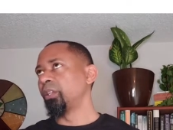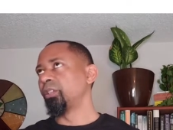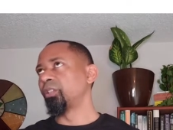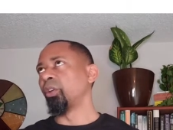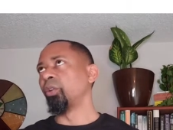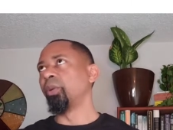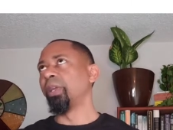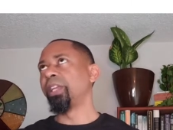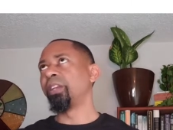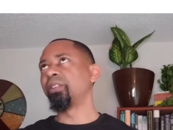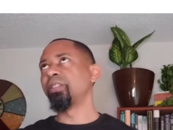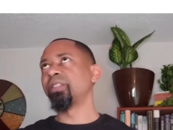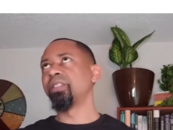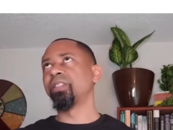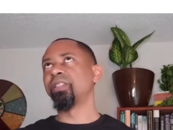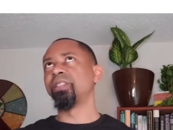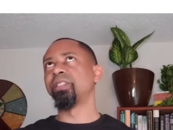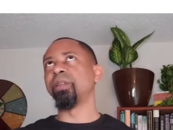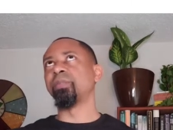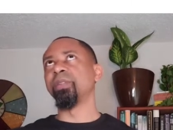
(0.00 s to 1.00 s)
so here's
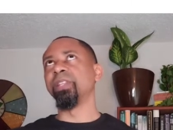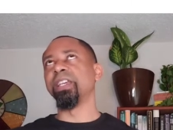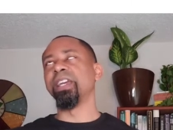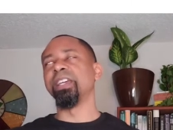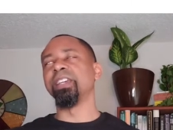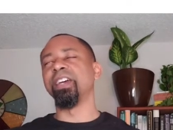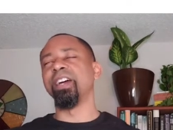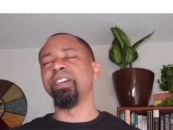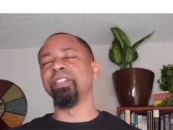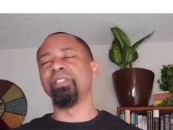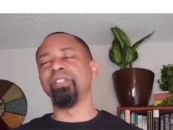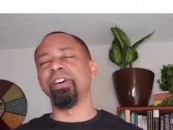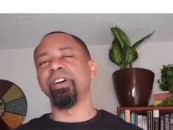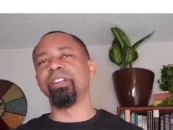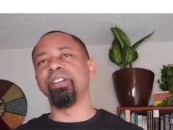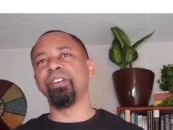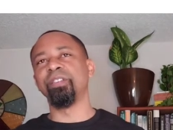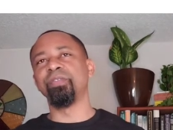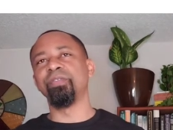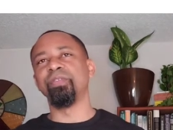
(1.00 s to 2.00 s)
something I, I
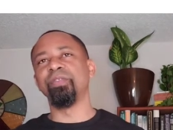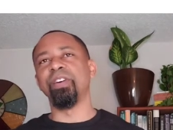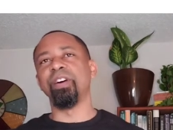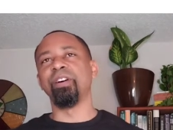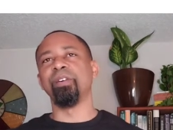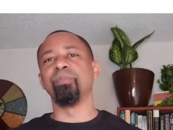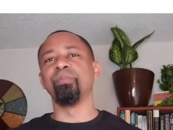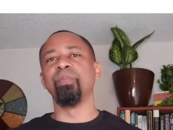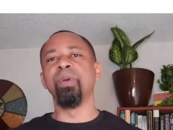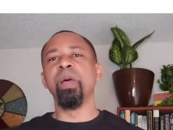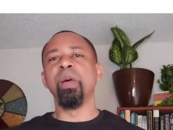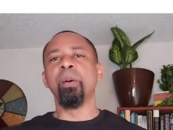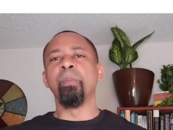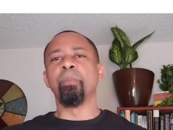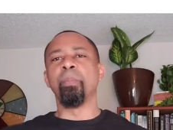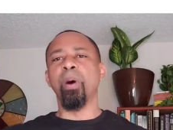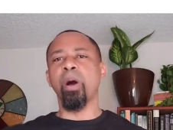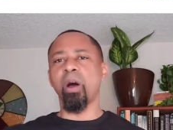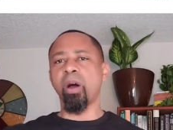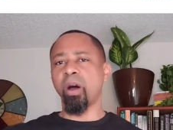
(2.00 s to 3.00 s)
thought of. Um,
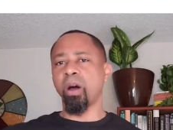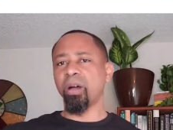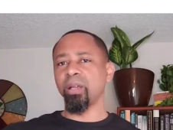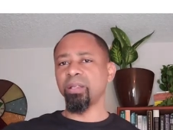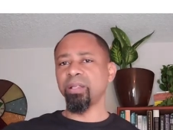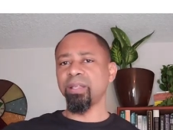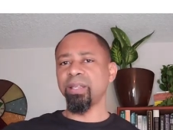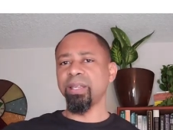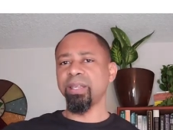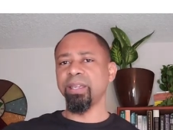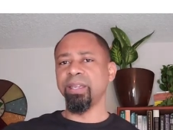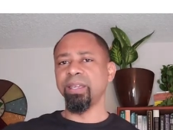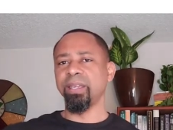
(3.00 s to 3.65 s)
pause,